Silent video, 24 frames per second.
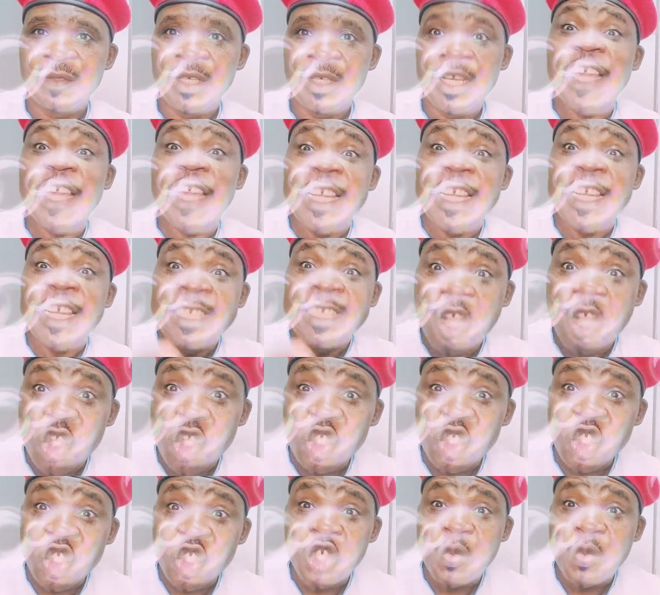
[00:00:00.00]
In the
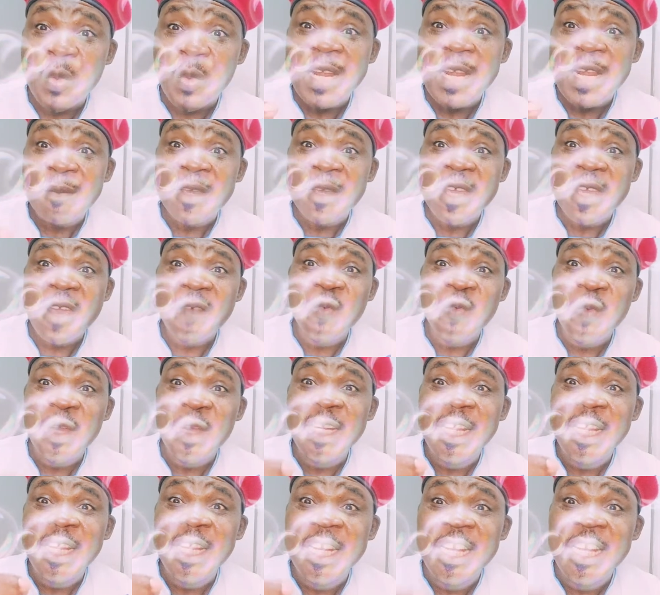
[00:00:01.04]
culture, the way they behave, the way
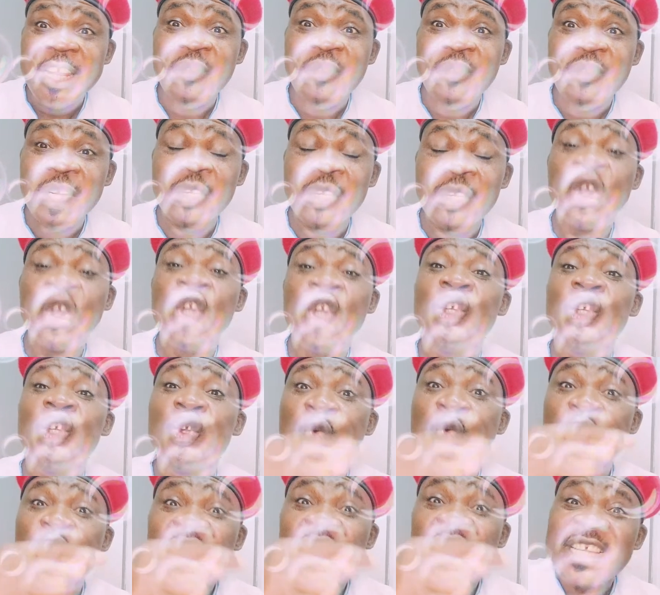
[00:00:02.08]
they live, the way they do, you
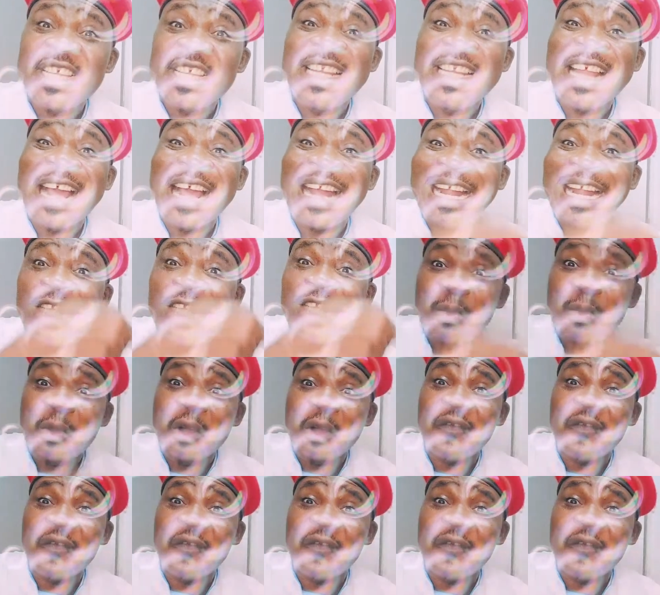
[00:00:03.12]
will see an atom of